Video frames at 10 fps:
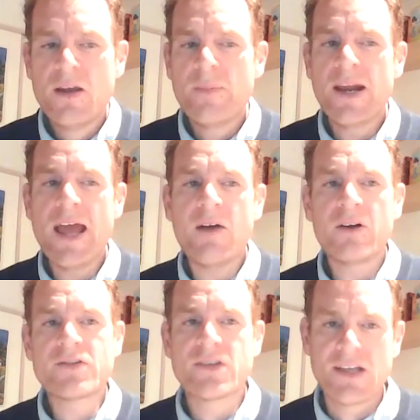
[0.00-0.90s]
But how
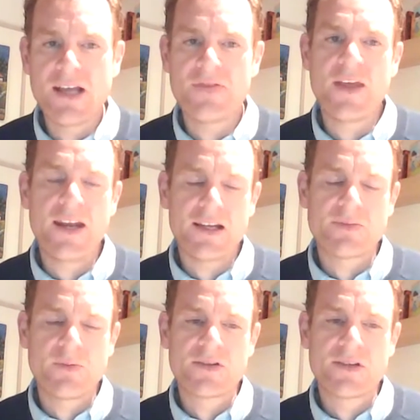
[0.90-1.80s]
else do you get that
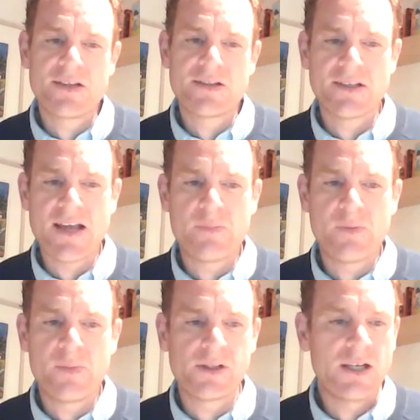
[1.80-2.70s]
expertise and
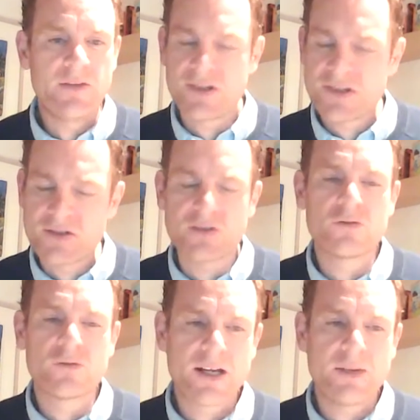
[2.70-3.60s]
capability if it's not
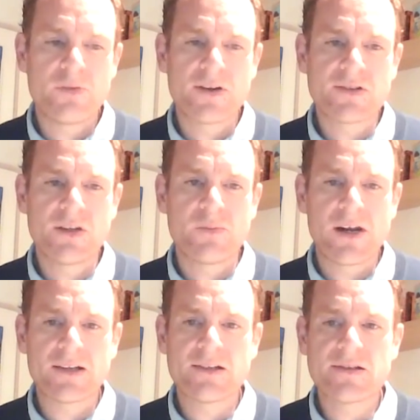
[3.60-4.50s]
already present in your
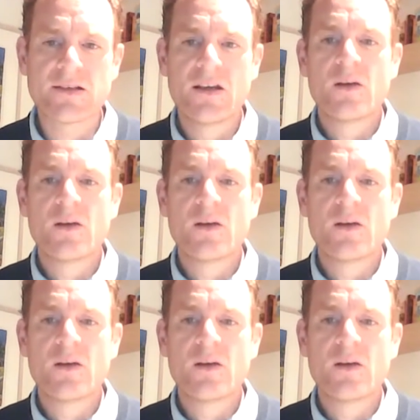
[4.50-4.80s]
practice?